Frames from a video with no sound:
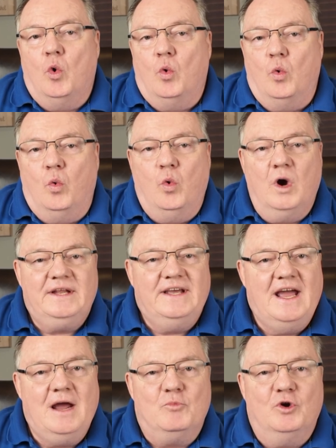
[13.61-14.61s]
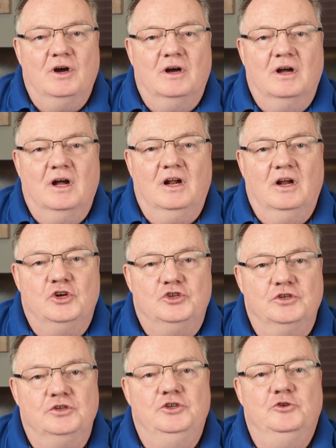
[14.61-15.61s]
what camera
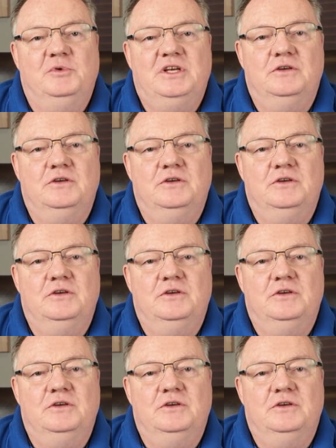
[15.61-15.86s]
should you be